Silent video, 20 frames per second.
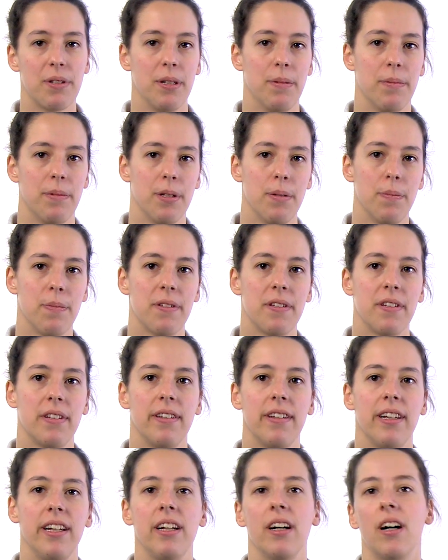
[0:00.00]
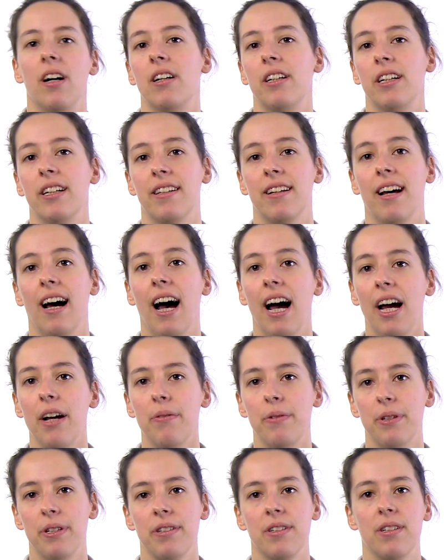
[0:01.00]
symptoms, they are at high
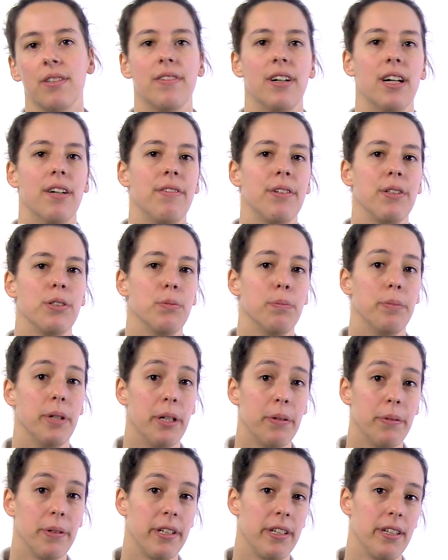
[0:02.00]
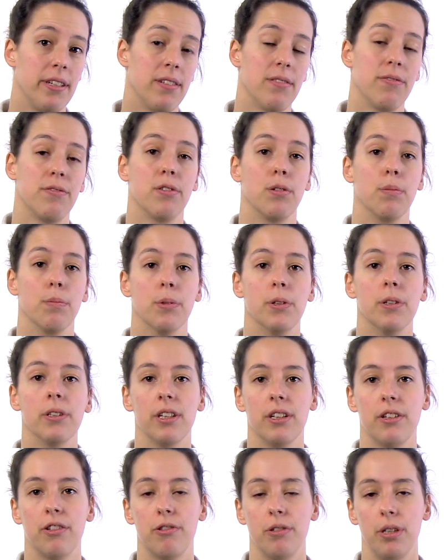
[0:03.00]
risk of having to bear with it for more
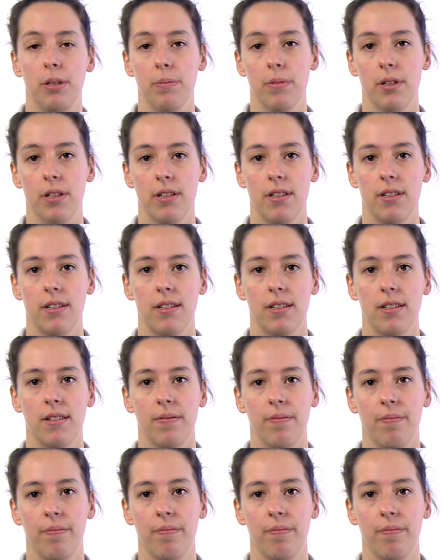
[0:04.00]
than three months.